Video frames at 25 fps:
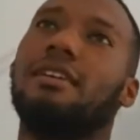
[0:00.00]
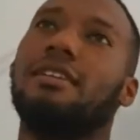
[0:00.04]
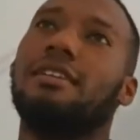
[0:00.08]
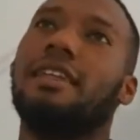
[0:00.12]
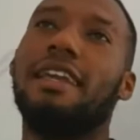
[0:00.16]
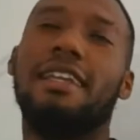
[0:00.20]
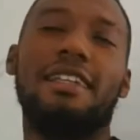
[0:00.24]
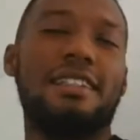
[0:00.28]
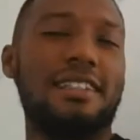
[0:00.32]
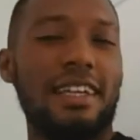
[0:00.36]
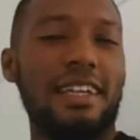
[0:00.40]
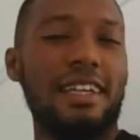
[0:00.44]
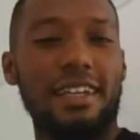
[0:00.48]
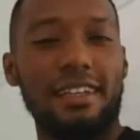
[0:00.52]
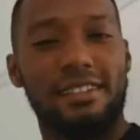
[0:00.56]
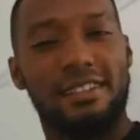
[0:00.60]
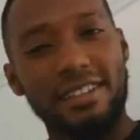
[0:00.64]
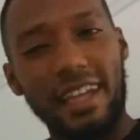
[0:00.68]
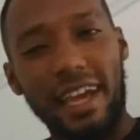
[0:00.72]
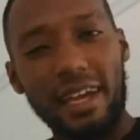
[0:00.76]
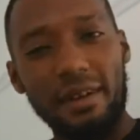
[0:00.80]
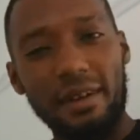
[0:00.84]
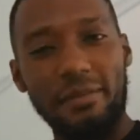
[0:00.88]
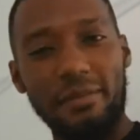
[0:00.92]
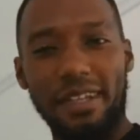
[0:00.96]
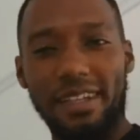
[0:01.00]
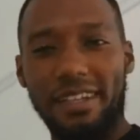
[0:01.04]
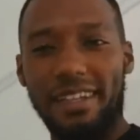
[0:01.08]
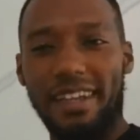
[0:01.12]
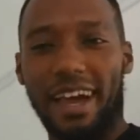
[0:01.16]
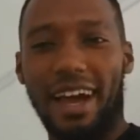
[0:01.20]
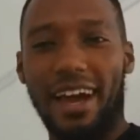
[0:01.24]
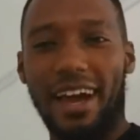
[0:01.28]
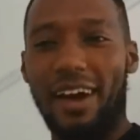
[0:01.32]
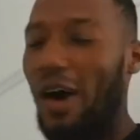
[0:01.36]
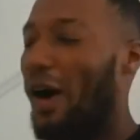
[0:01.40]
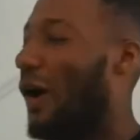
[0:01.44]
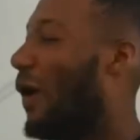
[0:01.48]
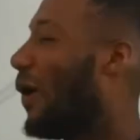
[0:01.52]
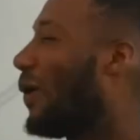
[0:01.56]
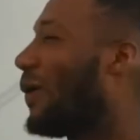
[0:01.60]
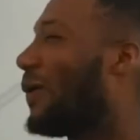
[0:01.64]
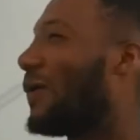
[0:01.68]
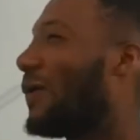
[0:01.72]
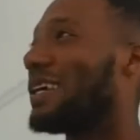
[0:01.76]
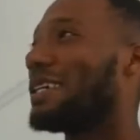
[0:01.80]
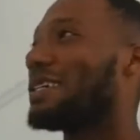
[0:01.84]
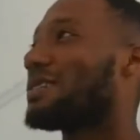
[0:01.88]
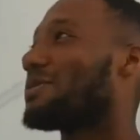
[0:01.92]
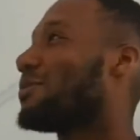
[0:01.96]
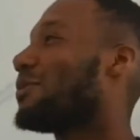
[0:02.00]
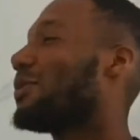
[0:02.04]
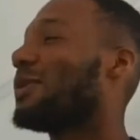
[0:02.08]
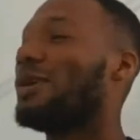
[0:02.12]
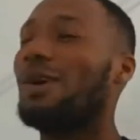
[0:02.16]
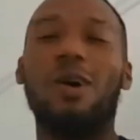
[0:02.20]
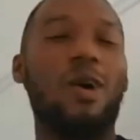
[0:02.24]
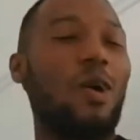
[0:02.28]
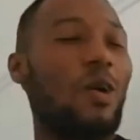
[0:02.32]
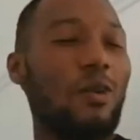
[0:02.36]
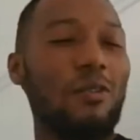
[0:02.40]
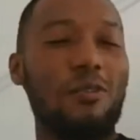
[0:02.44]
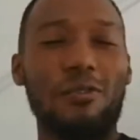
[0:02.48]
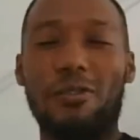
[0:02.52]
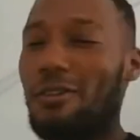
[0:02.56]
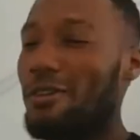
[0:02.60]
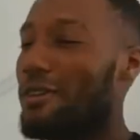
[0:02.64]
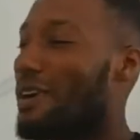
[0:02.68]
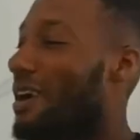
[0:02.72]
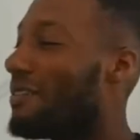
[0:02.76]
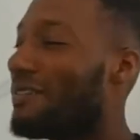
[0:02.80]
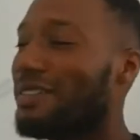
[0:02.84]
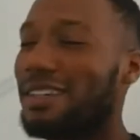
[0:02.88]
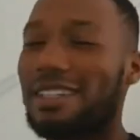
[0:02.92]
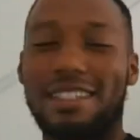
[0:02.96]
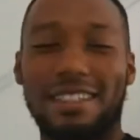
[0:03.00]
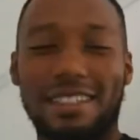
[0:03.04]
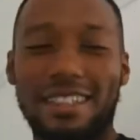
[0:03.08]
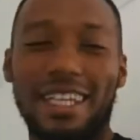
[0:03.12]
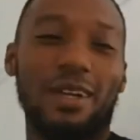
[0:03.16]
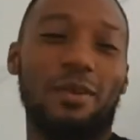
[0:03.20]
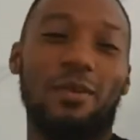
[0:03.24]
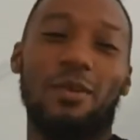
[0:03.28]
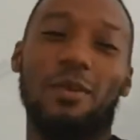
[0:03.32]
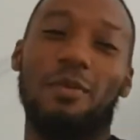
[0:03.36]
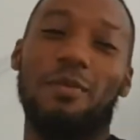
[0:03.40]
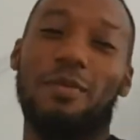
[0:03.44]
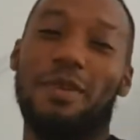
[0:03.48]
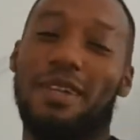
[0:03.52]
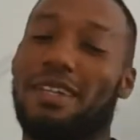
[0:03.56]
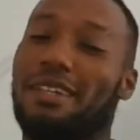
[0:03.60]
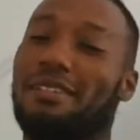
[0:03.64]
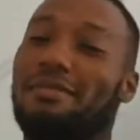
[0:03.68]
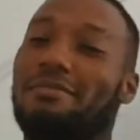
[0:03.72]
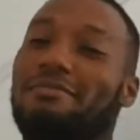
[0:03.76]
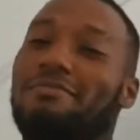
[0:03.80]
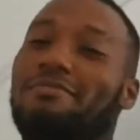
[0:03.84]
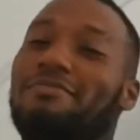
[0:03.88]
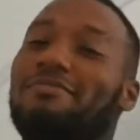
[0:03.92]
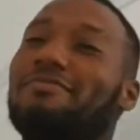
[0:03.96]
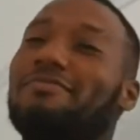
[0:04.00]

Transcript: then he said a statement that always will forever stick with me.